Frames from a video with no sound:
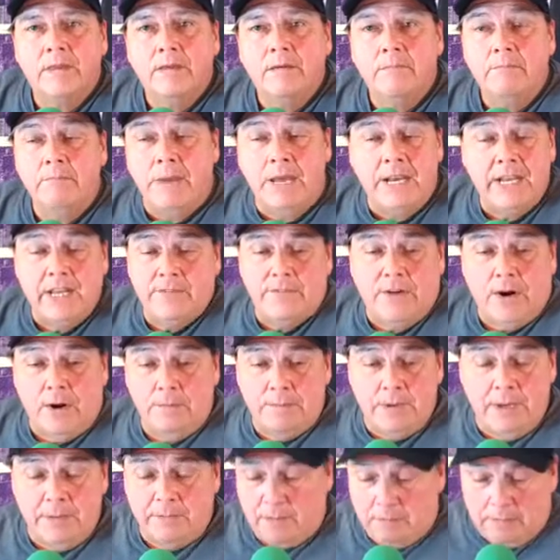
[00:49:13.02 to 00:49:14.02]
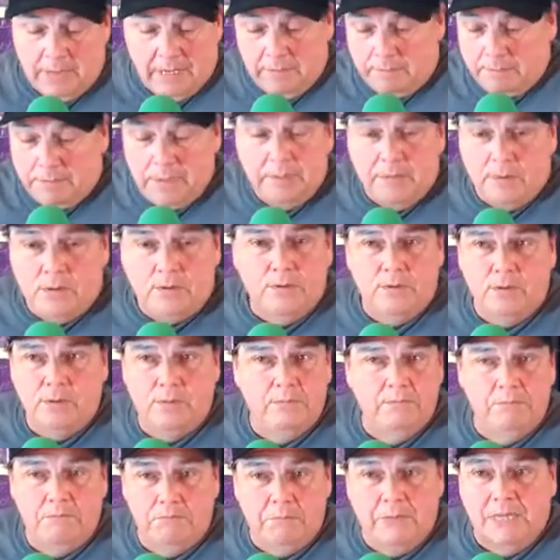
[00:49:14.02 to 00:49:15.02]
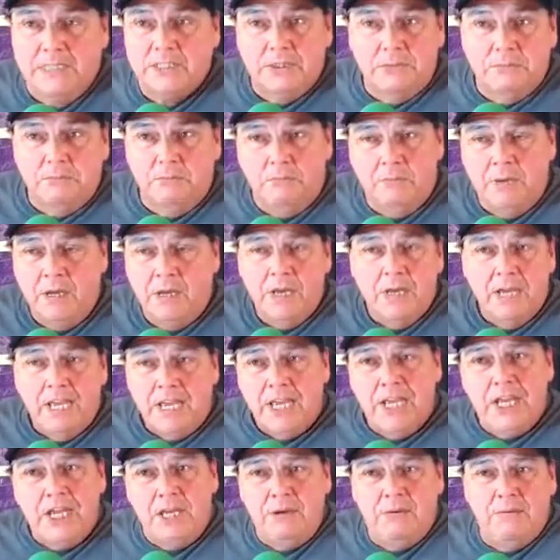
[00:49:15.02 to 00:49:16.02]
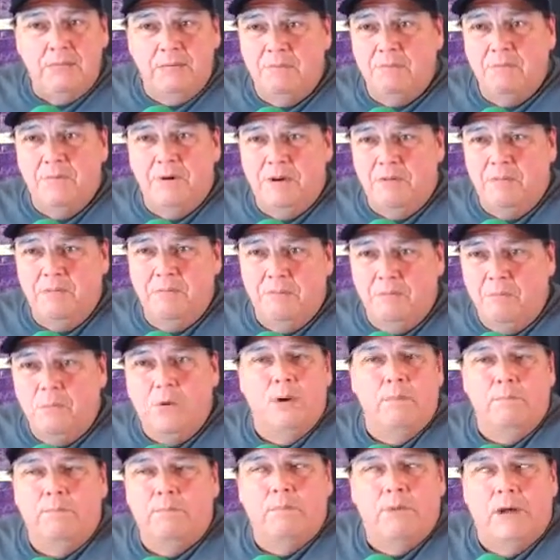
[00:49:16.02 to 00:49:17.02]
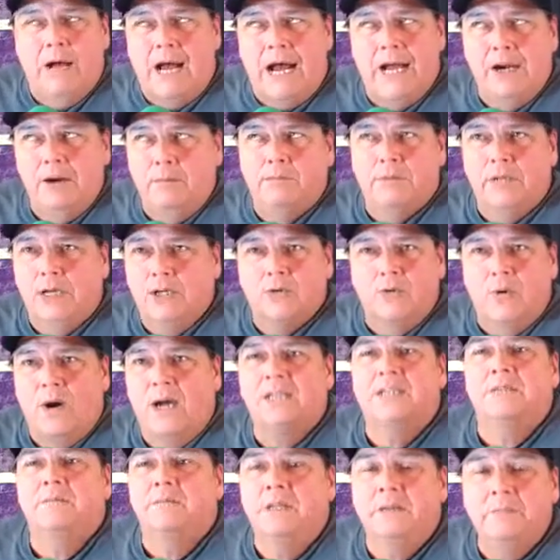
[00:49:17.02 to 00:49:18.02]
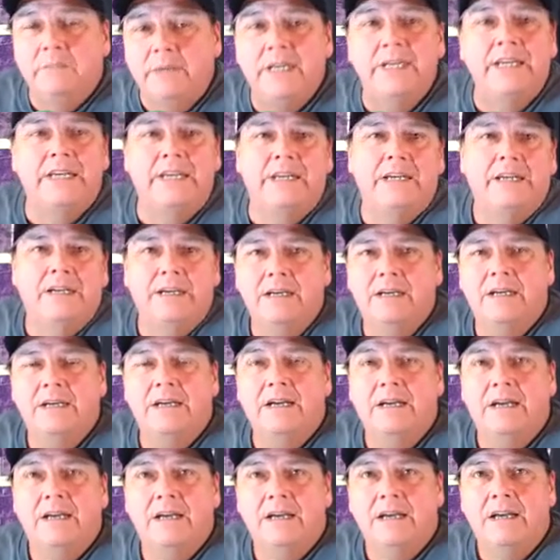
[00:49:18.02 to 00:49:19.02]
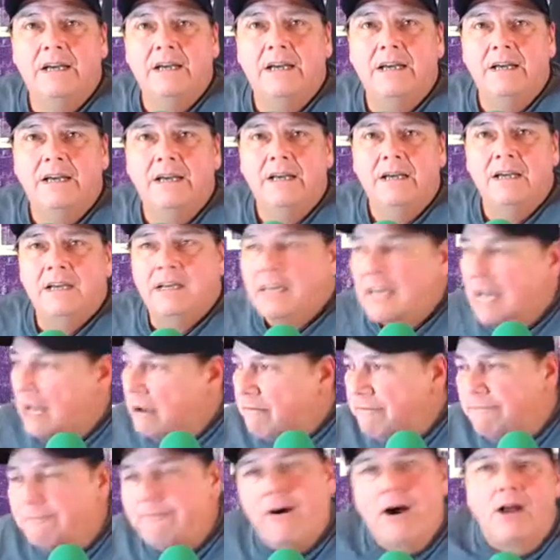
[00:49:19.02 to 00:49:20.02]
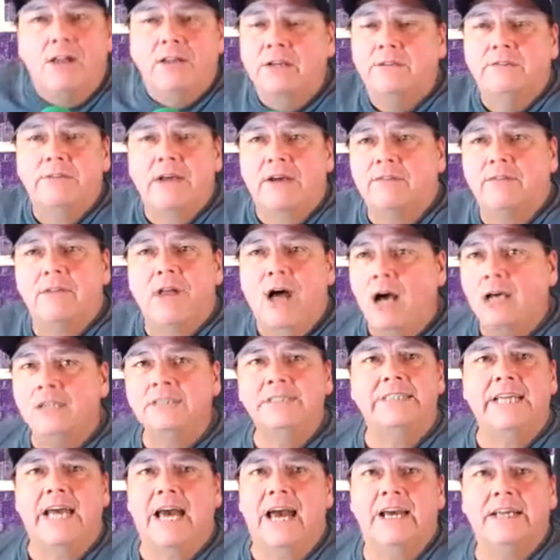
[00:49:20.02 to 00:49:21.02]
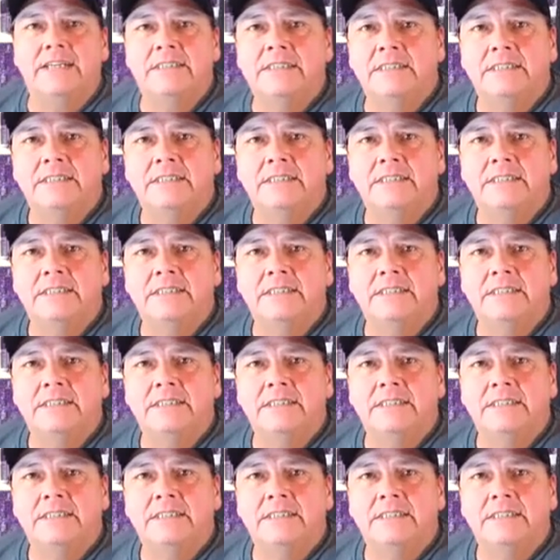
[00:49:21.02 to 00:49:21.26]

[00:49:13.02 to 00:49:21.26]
Many of our people, many people who are much more higher blood quantum than me have lost that.